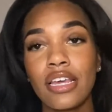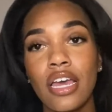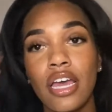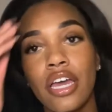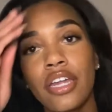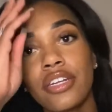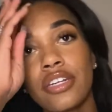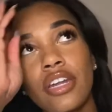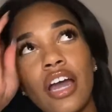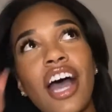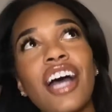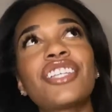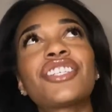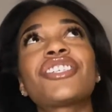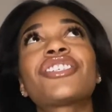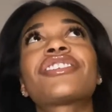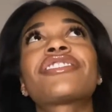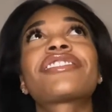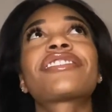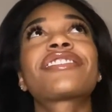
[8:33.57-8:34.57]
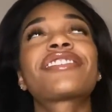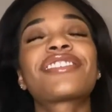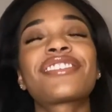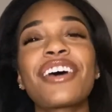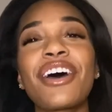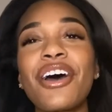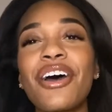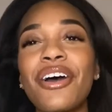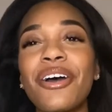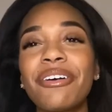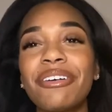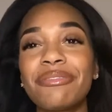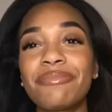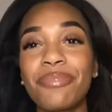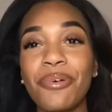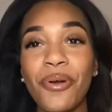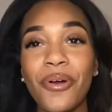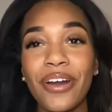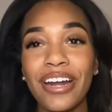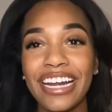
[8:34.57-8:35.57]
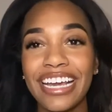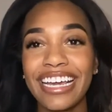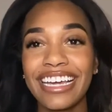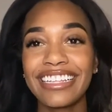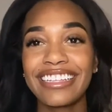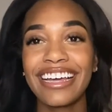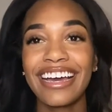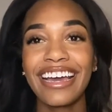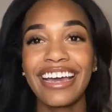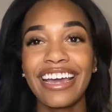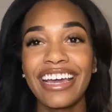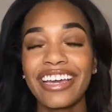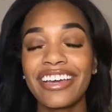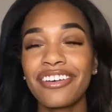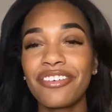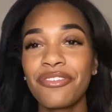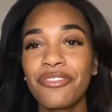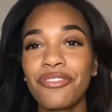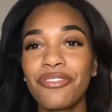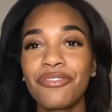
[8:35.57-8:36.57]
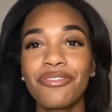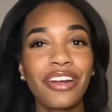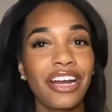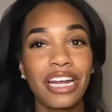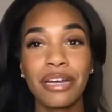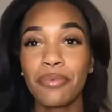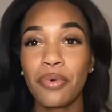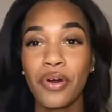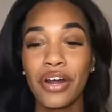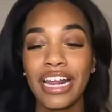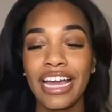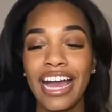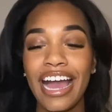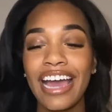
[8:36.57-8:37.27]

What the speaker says: Notches are so important, like very important.